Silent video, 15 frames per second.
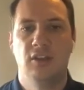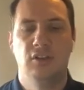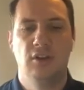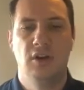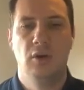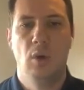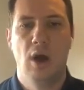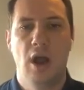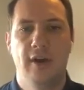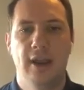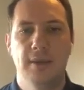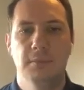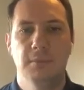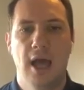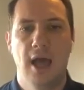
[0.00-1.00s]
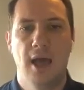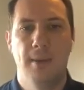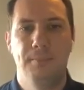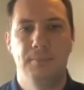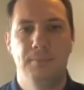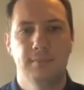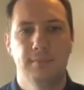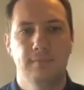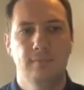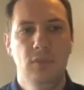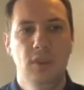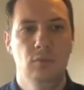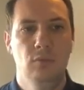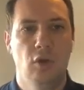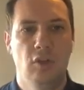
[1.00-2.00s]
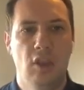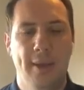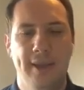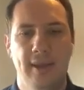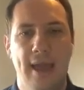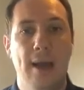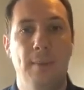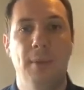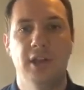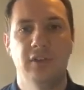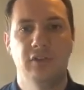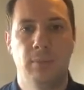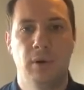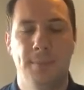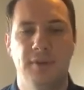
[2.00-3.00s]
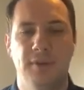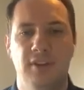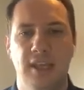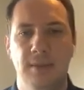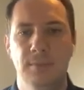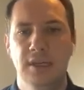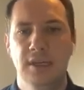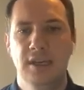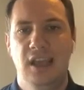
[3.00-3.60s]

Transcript: It's a real worry, not knowing how much the property